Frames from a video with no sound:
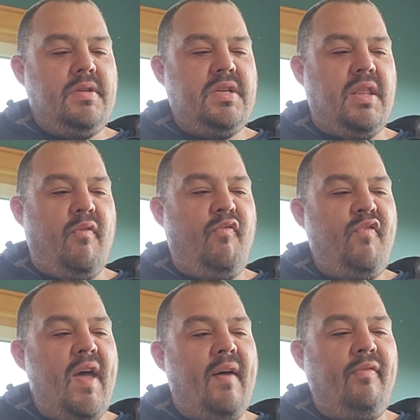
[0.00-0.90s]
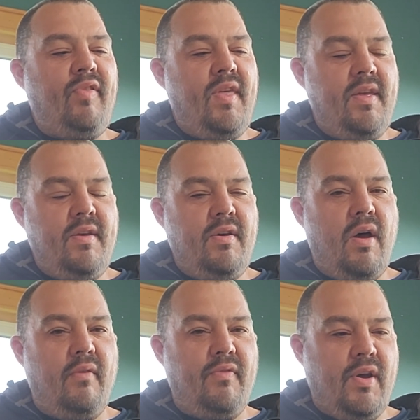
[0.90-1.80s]
to the 5th
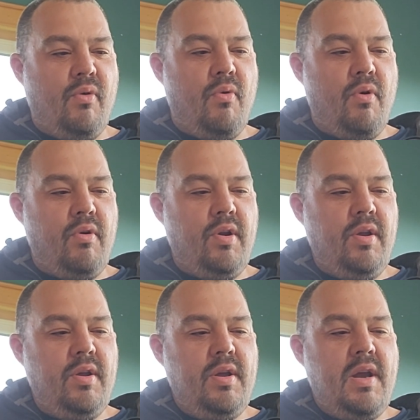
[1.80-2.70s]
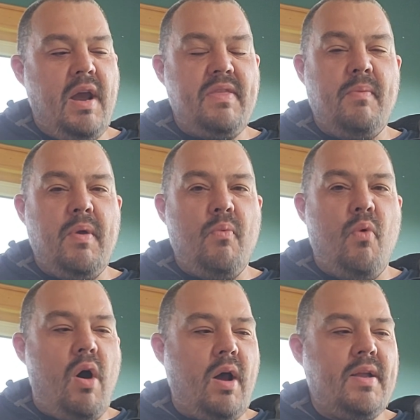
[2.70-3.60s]
of the chord, and then we
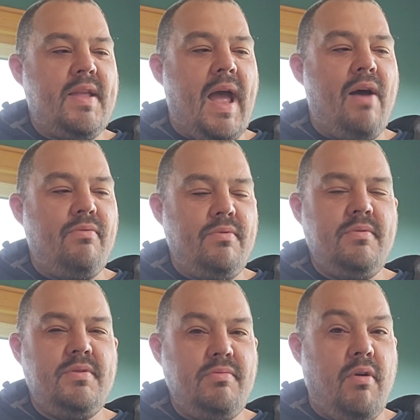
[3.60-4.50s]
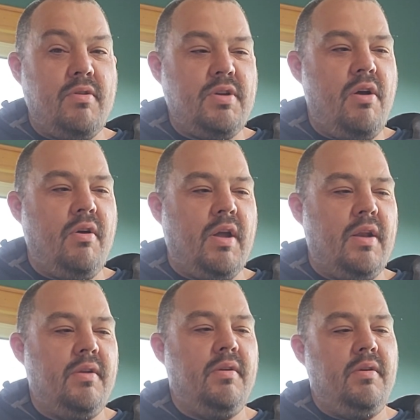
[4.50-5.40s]
walk down to our target,